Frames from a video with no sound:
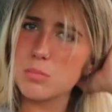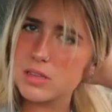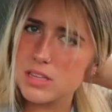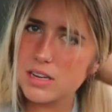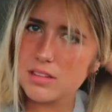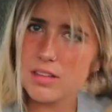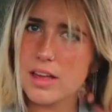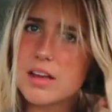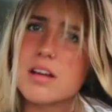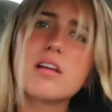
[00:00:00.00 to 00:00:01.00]
but then it's
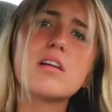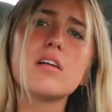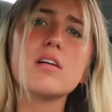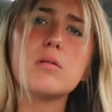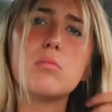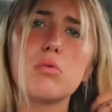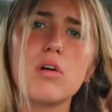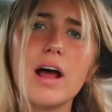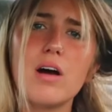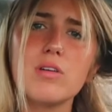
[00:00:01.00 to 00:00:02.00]
like
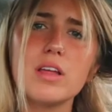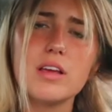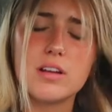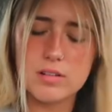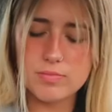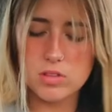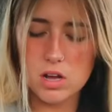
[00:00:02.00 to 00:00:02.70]
brown here.